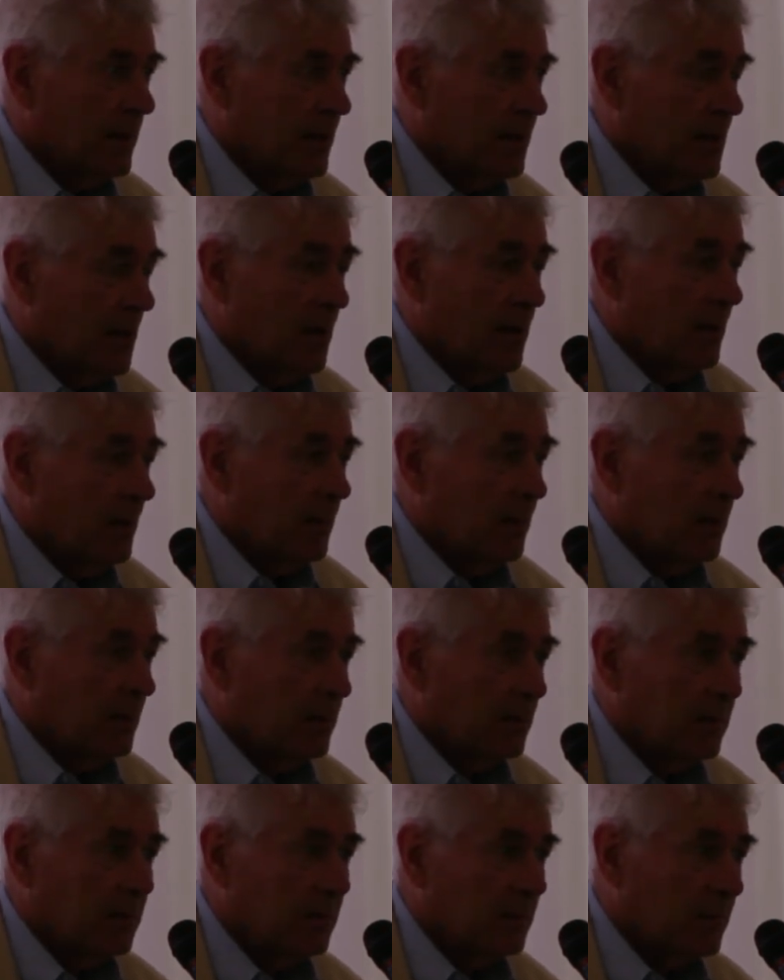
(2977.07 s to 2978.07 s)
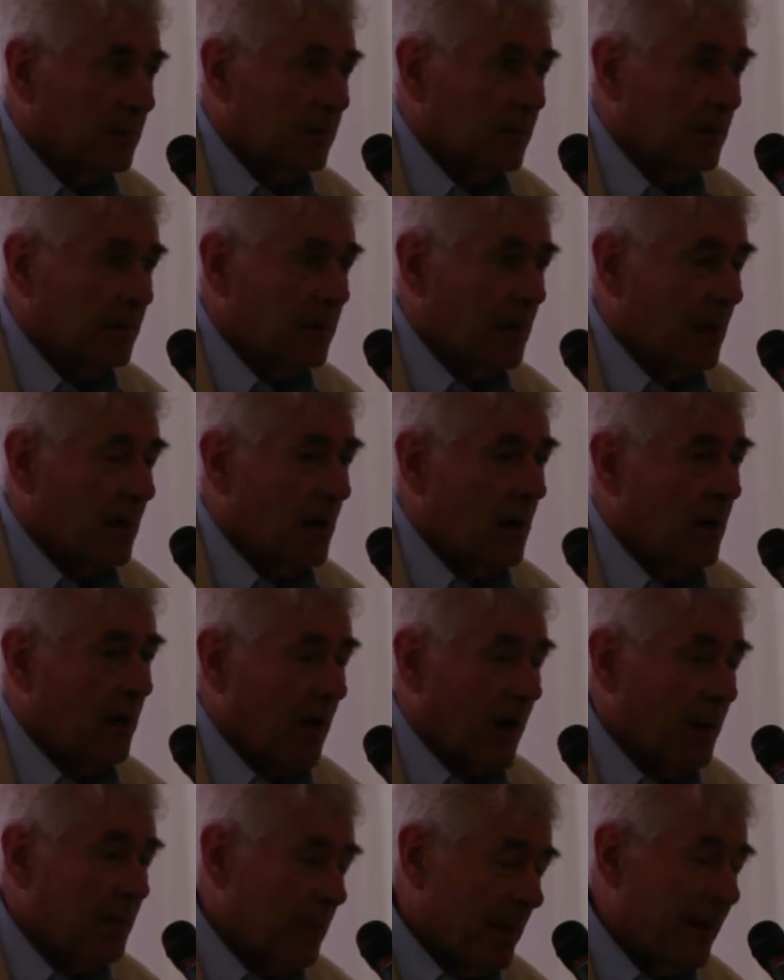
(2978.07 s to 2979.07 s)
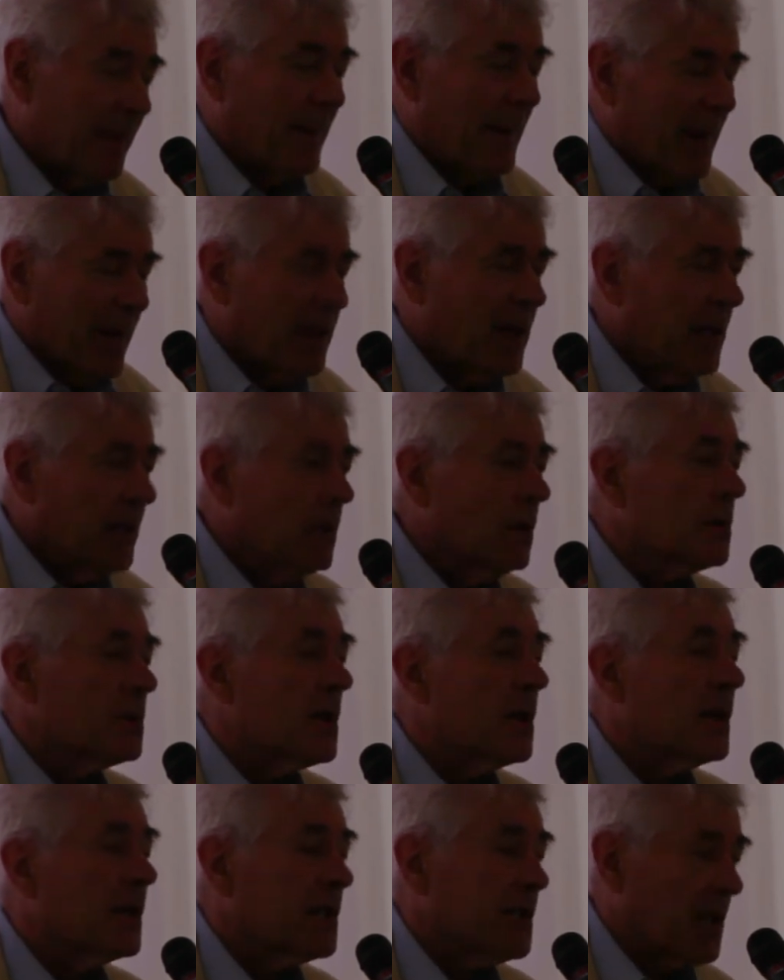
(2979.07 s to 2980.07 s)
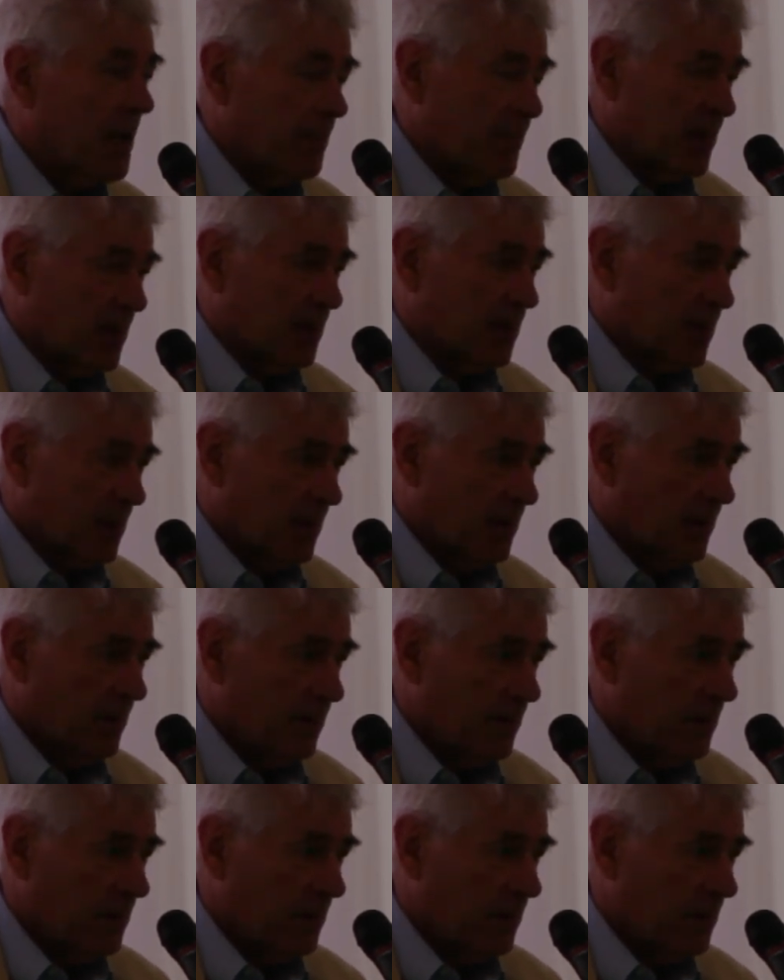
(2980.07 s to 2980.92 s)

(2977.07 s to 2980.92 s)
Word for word: So, there are, I, I think those are exceptions though.